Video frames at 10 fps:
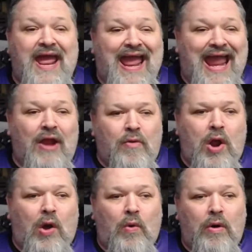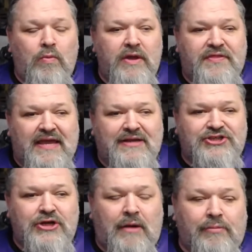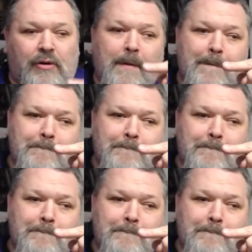arrow with each number